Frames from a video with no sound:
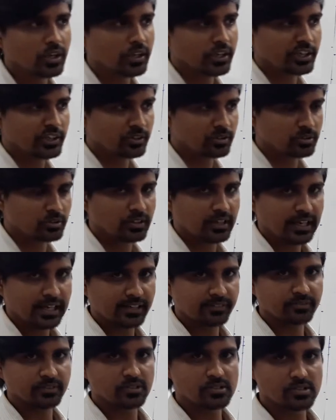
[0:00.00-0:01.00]
you
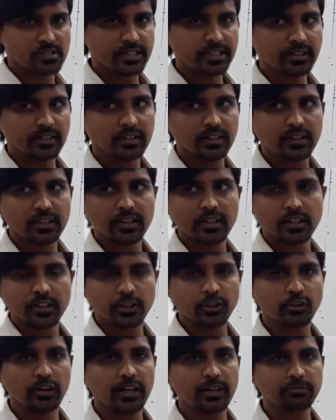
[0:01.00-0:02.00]
have to sit,
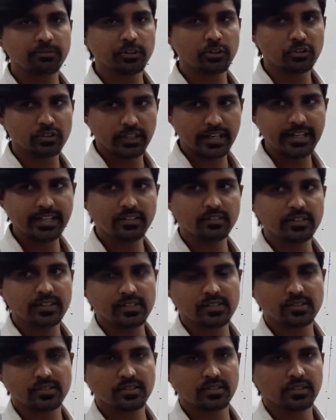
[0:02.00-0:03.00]
you have to write
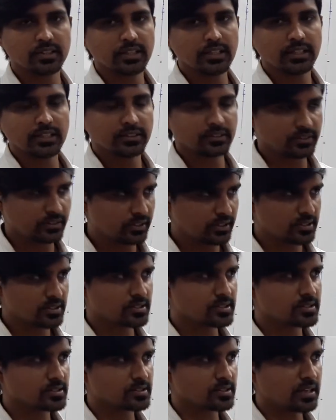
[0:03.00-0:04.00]
these.
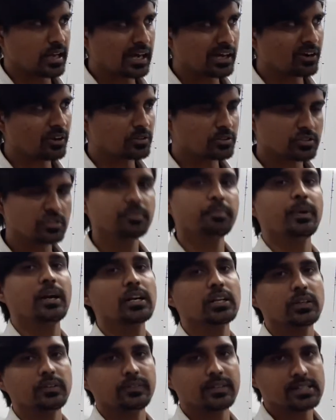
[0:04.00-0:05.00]
These are also
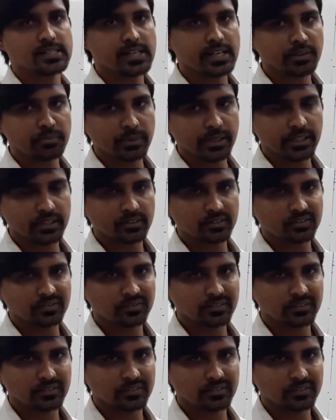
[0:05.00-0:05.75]
part of assignment.